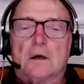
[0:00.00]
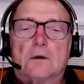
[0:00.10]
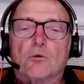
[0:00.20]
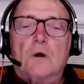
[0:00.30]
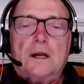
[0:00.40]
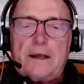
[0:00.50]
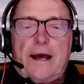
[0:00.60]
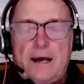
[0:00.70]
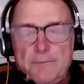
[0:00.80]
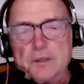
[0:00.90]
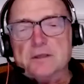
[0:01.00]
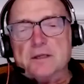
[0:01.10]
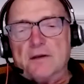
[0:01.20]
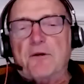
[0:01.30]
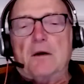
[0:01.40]
What happens
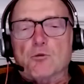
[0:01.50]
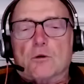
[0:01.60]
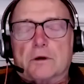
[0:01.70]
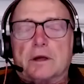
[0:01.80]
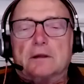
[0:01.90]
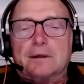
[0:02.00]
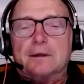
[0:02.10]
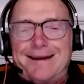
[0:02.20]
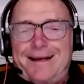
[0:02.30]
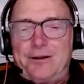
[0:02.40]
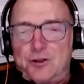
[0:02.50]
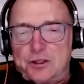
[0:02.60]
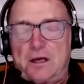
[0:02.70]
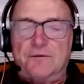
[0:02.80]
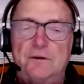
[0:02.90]
if I'm working the night
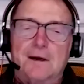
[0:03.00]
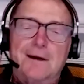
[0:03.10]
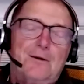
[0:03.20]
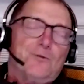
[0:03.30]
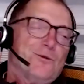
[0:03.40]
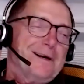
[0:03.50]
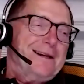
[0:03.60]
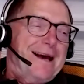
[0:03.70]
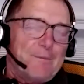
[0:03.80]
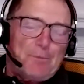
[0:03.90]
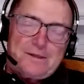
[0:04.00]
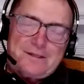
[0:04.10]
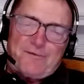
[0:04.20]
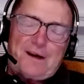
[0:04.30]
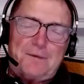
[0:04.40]
shift? What happens
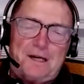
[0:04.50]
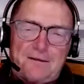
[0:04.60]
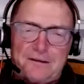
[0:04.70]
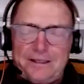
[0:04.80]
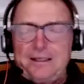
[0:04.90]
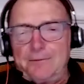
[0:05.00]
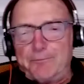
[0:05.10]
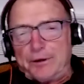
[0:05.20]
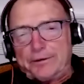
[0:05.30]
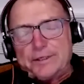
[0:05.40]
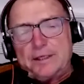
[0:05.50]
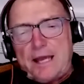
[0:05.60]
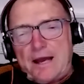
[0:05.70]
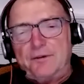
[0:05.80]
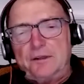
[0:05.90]
if I'm a cleaning person
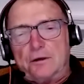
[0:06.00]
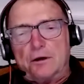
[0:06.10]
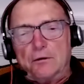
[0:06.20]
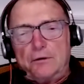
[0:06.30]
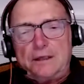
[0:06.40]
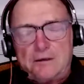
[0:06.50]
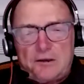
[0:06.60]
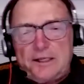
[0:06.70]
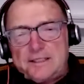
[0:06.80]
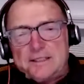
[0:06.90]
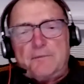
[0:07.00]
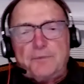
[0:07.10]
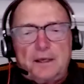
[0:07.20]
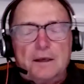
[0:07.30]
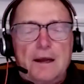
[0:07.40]
having to go and clean
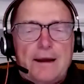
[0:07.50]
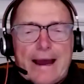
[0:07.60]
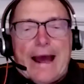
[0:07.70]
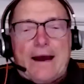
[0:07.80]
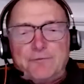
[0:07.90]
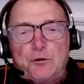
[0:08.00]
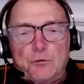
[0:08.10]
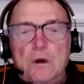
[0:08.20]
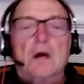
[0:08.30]
something after?